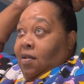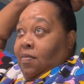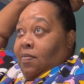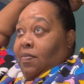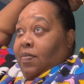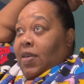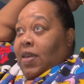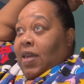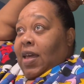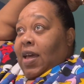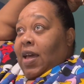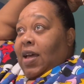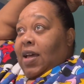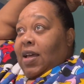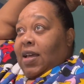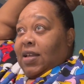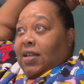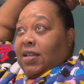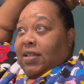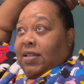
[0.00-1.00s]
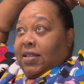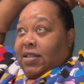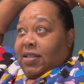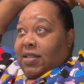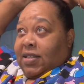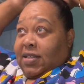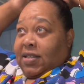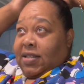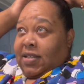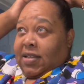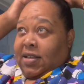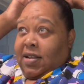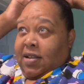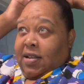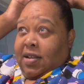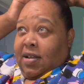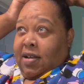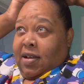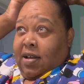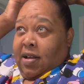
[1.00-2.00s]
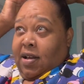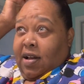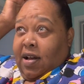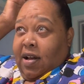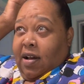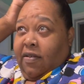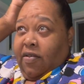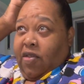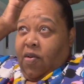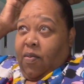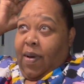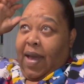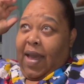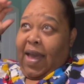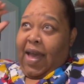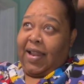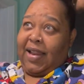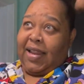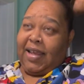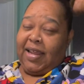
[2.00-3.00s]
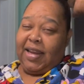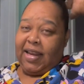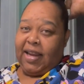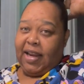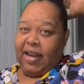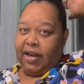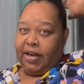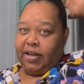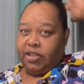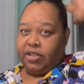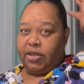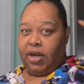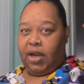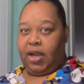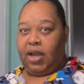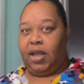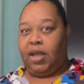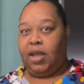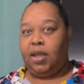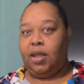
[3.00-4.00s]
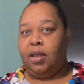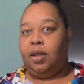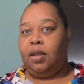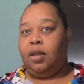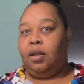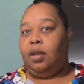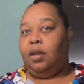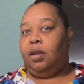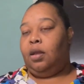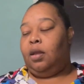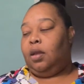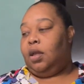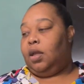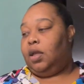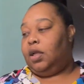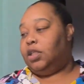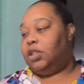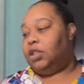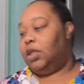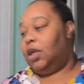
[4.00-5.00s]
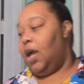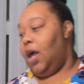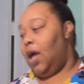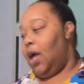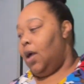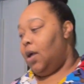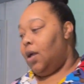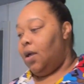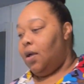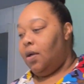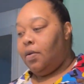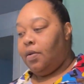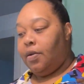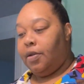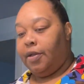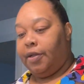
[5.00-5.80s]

because of the way I let it air dry in Chicago.